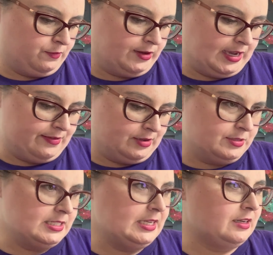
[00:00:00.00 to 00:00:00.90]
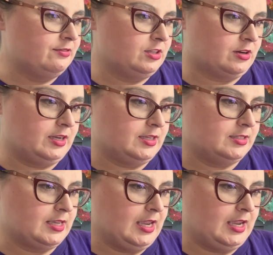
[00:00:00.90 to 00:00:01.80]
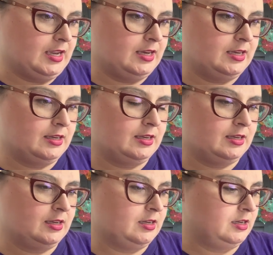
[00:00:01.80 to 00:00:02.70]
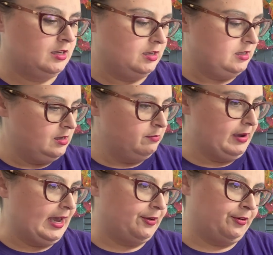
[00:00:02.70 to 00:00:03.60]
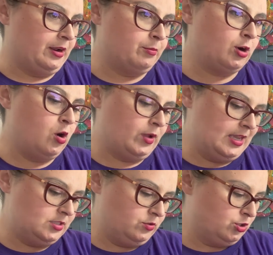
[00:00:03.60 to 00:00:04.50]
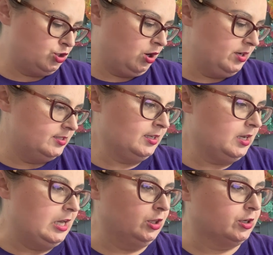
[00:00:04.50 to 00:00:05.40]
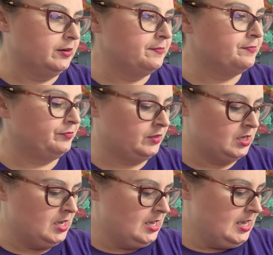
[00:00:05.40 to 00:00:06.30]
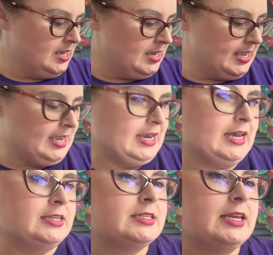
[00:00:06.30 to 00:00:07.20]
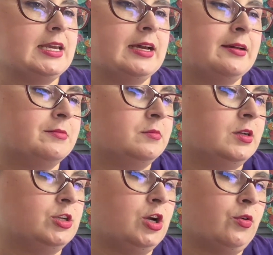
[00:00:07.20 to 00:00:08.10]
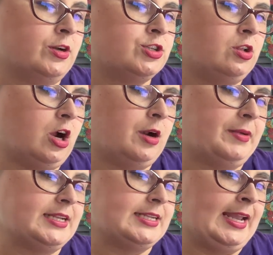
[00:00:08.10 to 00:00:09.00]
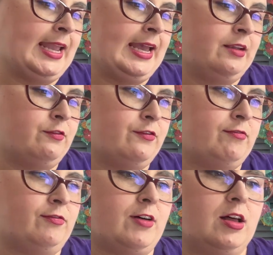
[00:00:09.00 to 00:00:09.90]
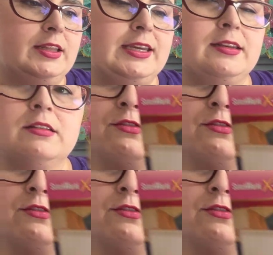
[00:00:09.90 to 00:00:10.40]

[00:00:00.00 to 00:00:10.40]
five. I'm seeing if there is a pattern number. Okay, so the chart is in color, and um, original art by Diane Phalian,